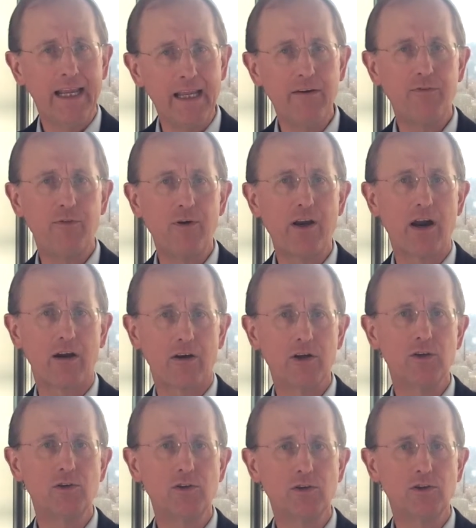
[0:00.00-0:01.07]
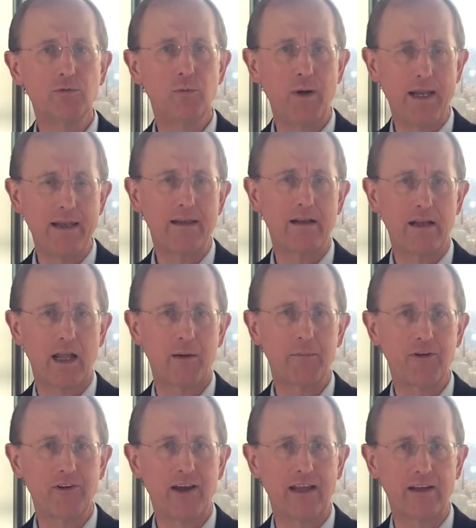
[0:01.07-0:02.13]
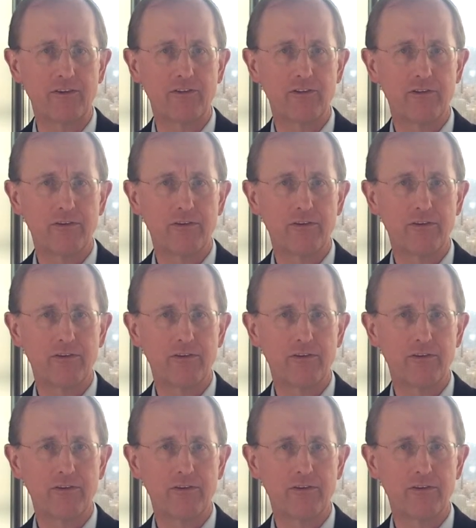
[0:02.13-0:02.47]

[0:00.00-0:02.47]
if we are going to win the climate challenge.